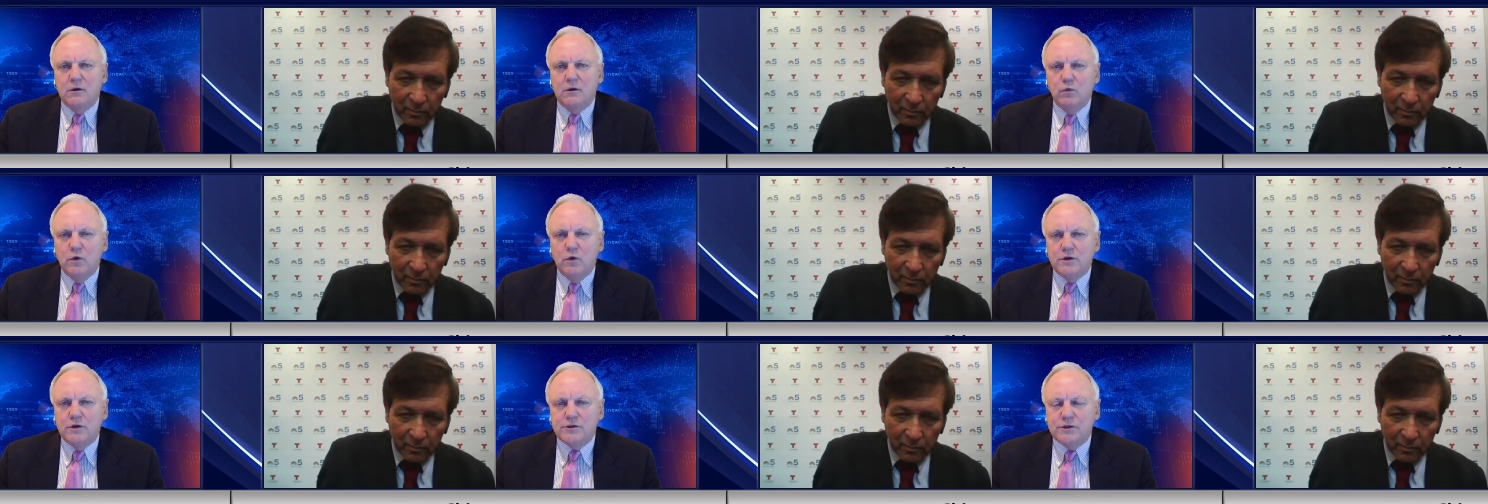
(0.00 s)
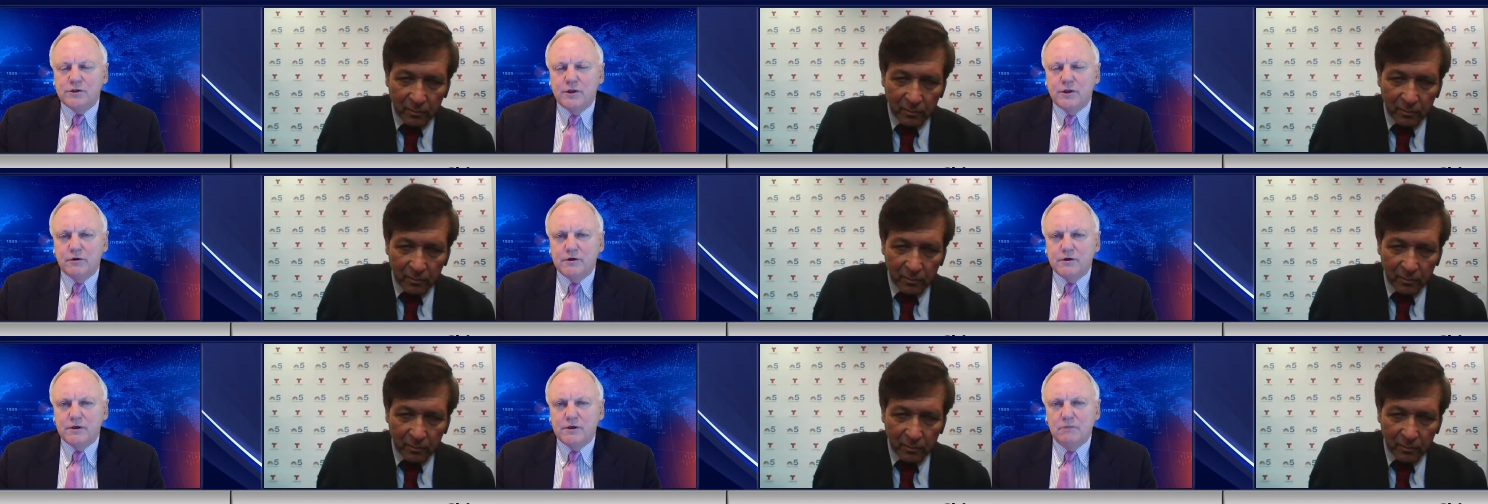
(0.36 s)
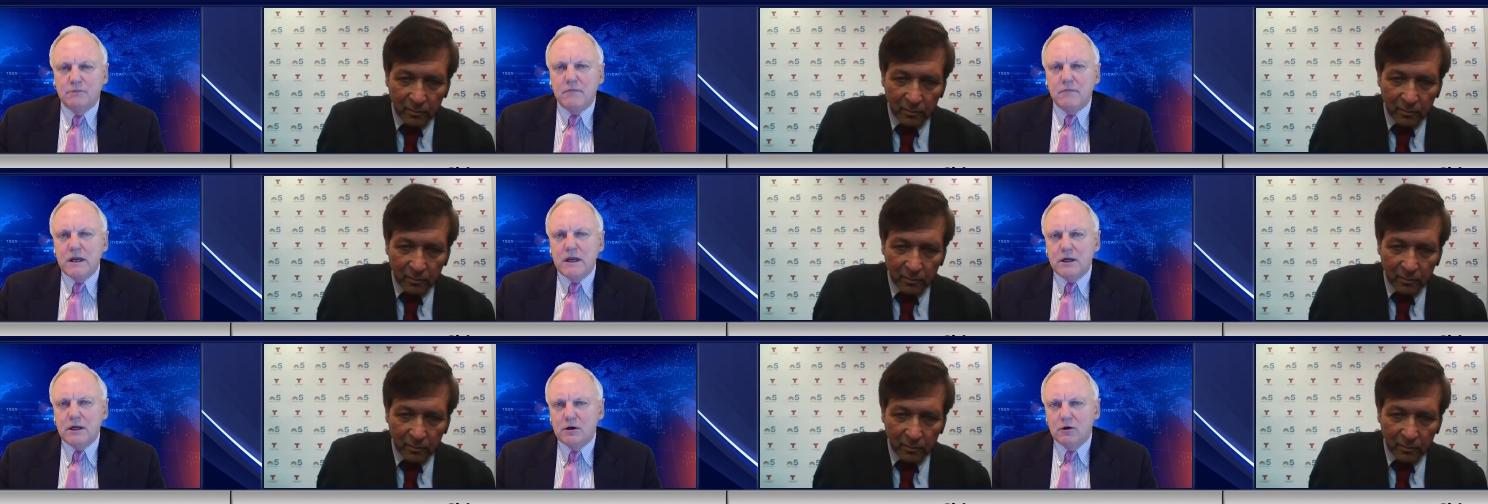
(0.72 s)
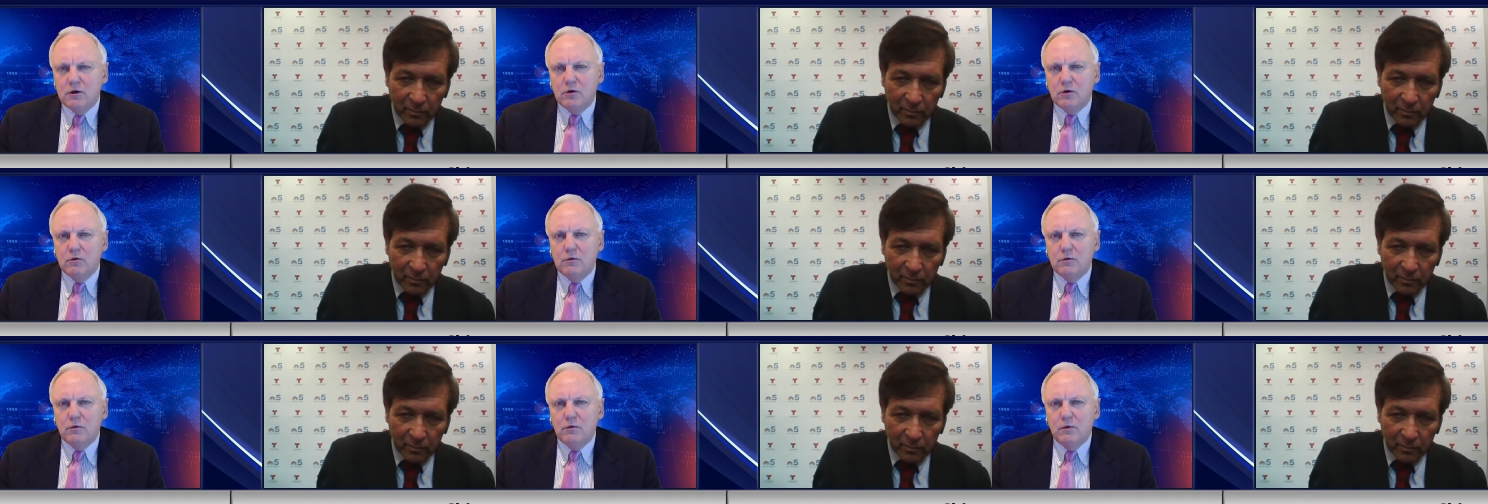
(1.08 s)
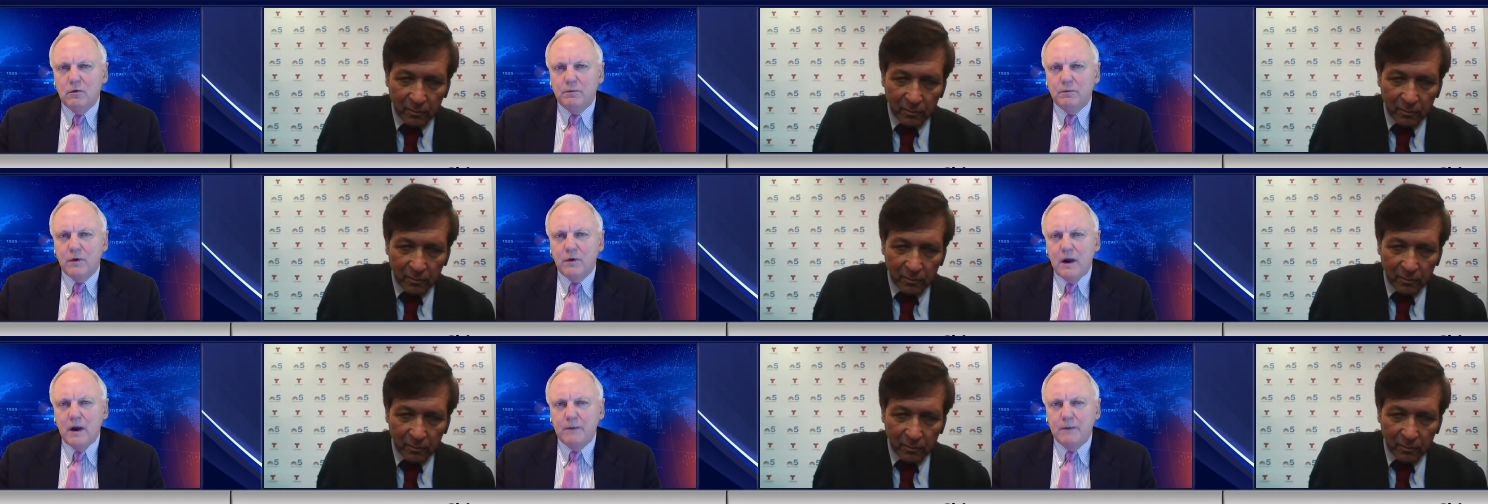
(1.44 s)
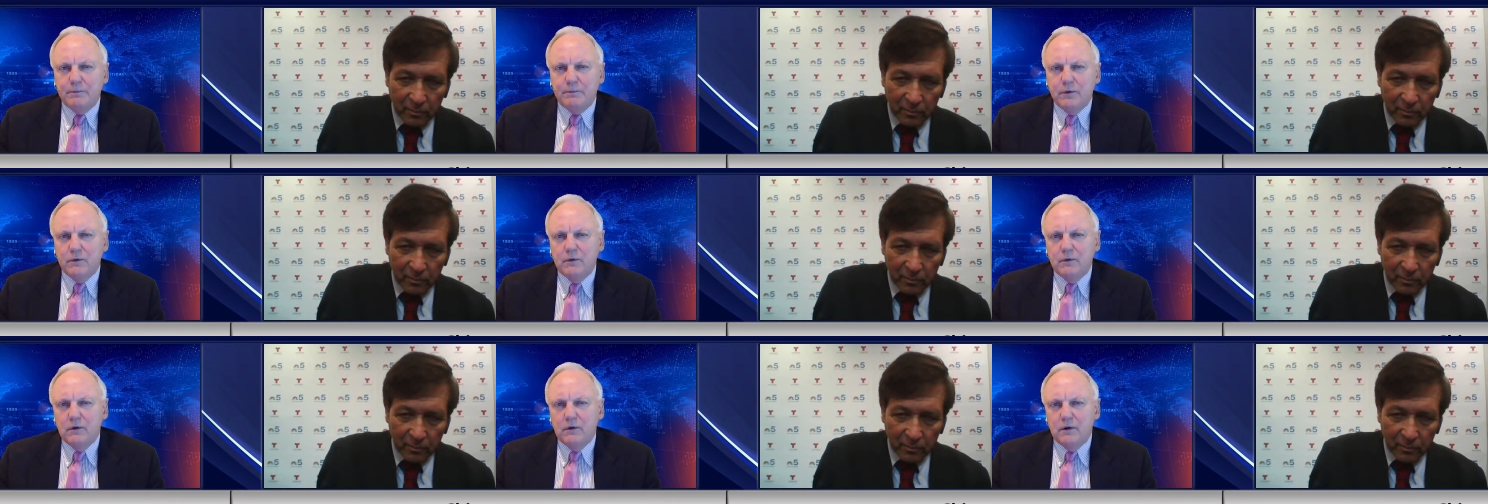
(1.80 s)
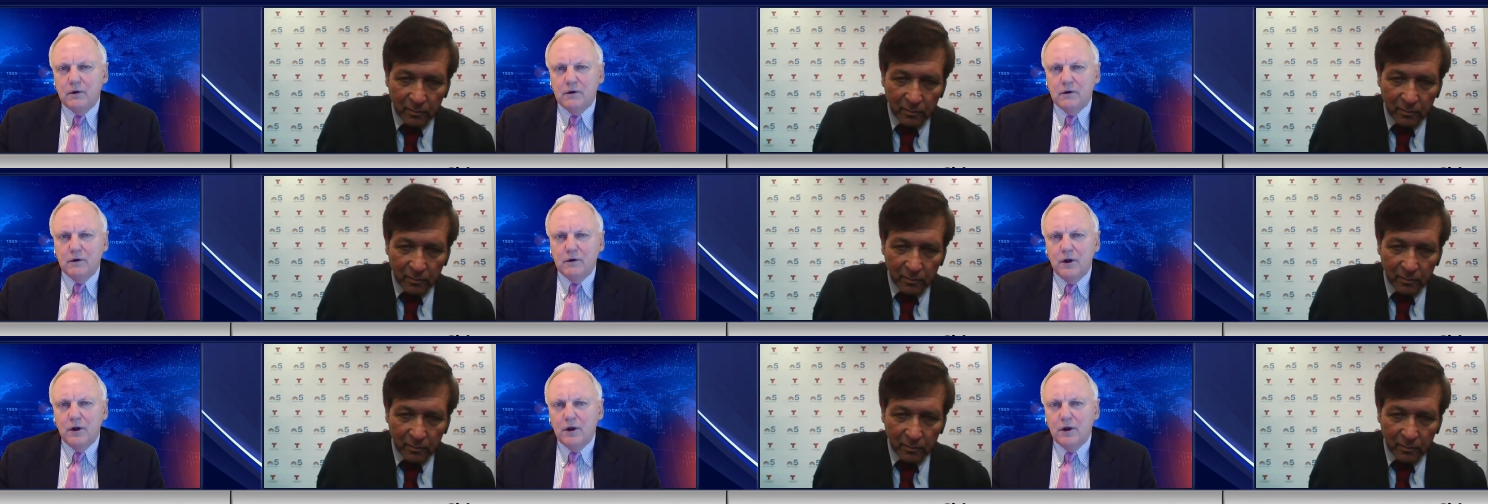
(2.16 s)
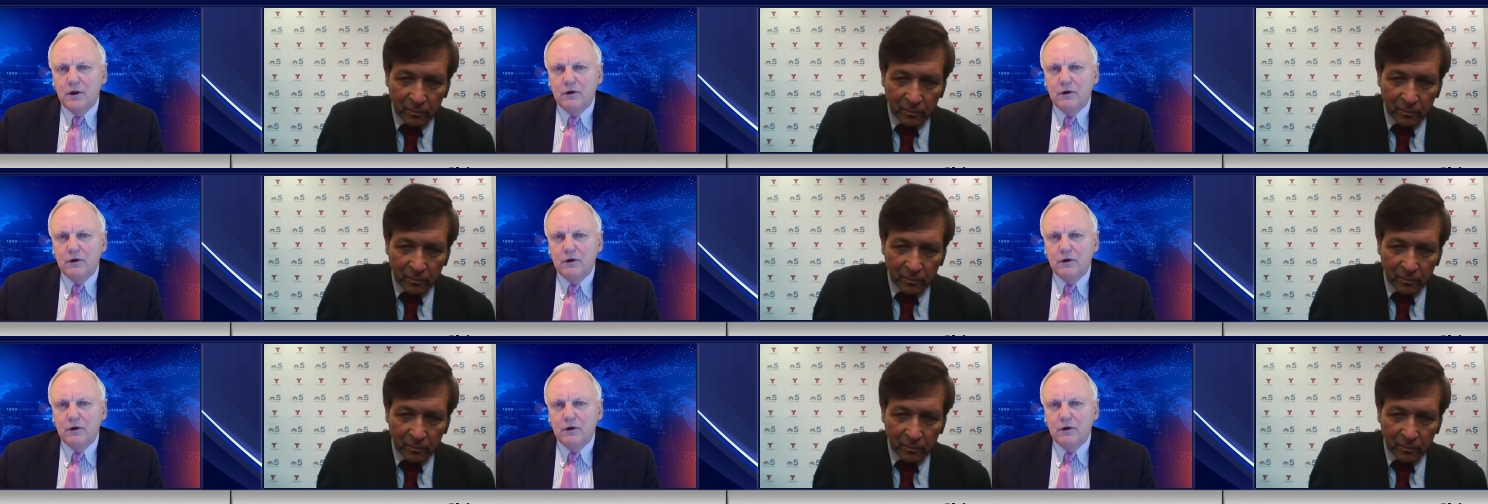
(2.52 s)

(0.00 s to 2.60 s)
Speaker 1: Was their demeanor proper or